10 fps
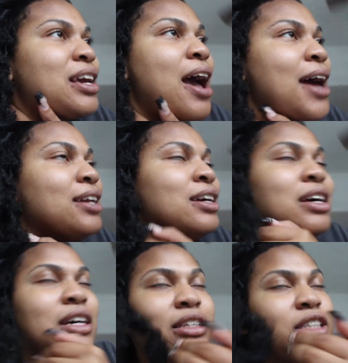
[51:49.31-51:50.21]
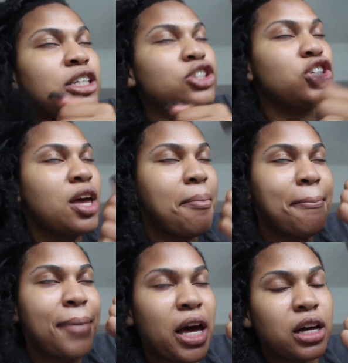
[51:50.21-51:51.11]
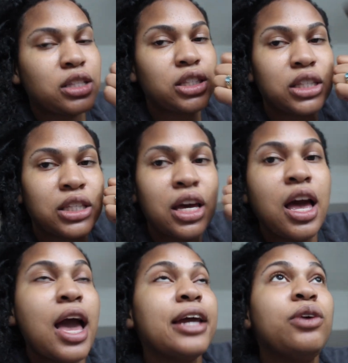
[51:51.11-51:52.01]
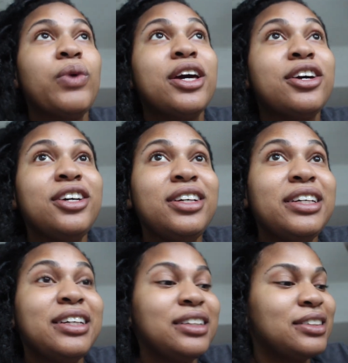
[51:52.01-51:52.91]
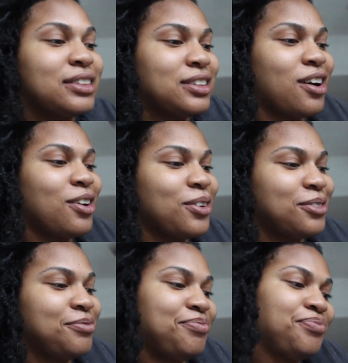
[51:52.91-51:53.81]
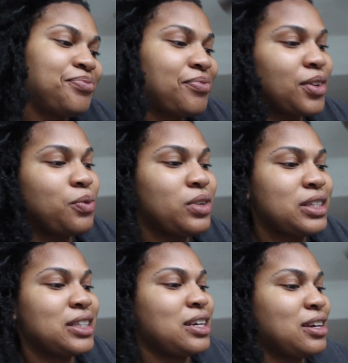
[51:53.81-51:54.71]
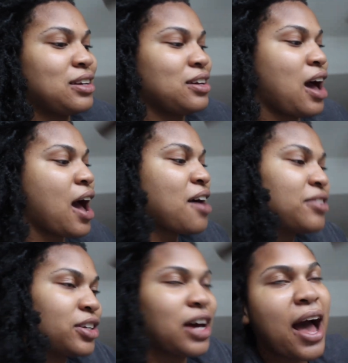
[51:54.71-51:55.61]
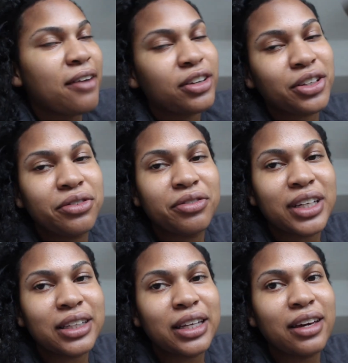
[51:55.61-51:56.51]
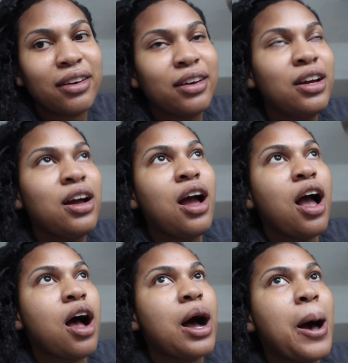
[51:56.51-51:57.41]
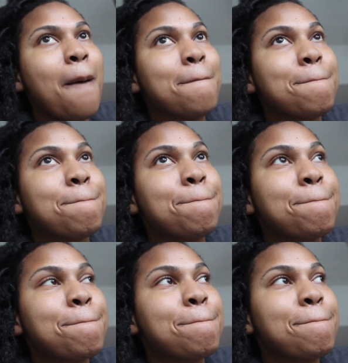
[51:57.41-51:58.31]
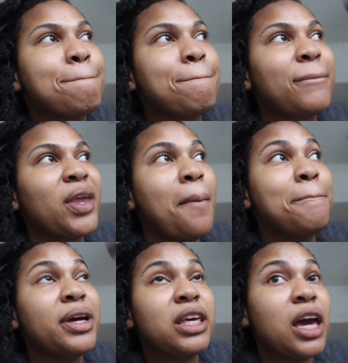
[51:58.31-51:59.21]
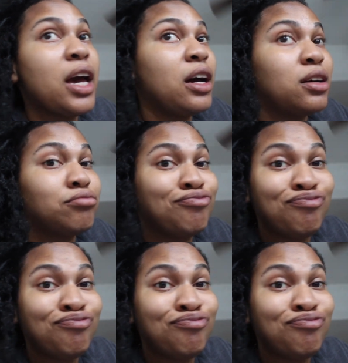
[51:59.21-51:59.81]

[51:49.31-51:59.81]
at T J Maxx and it went good, so we'll see. I have a I have a good feeling. Um but yeah,